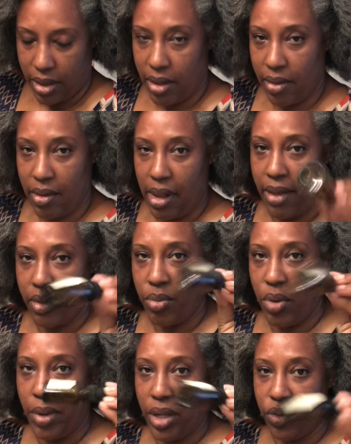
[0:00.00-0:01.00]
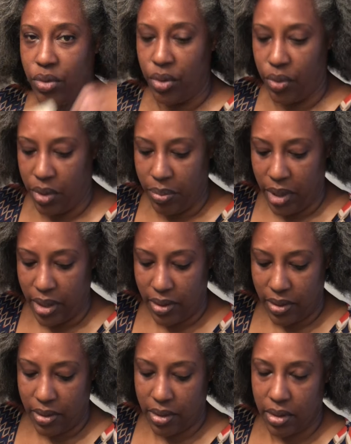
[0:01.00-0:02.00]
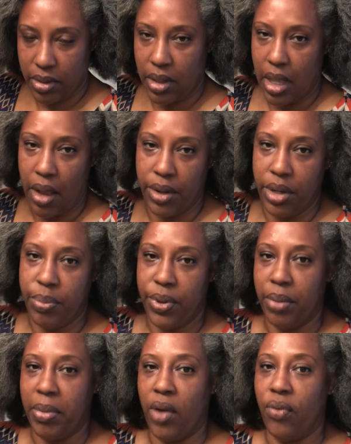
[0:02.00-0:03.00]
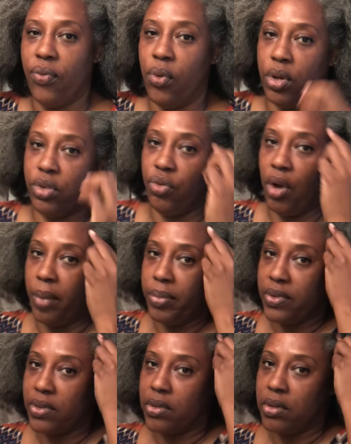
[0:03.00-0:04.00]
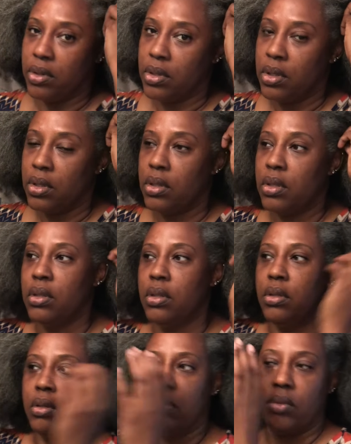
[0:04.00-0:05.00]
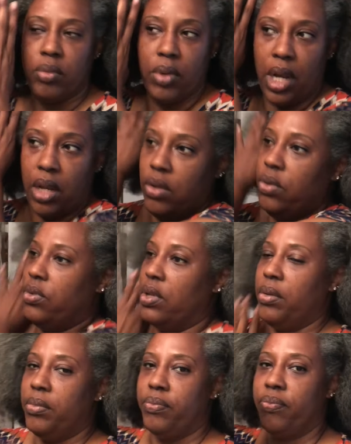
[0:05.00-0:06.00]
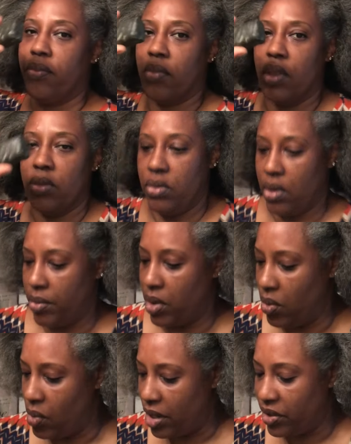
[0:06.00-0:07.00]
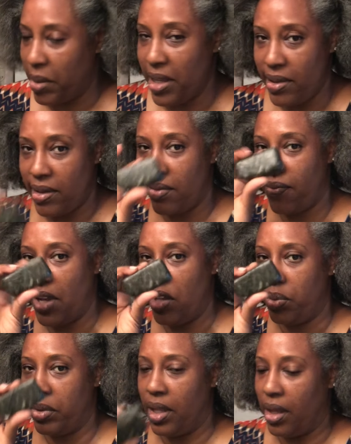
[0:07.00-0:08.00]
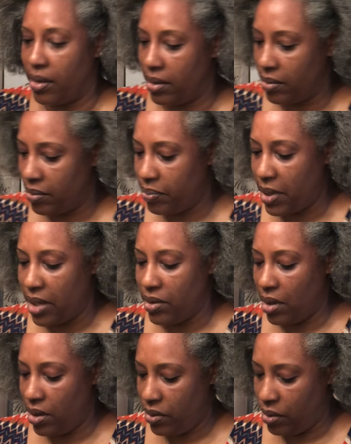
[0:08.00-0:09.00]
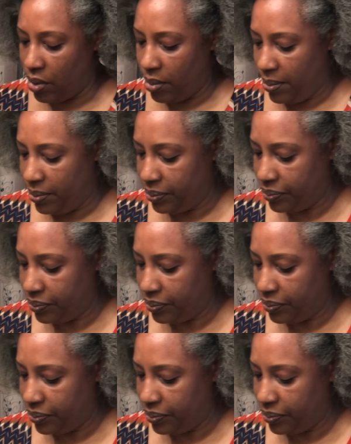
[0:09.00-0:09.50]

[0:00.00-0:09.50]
This lasts me about 2-3 months. I only put about 4 drops when I use it. So I'm going to wash my face with that pine tar soap.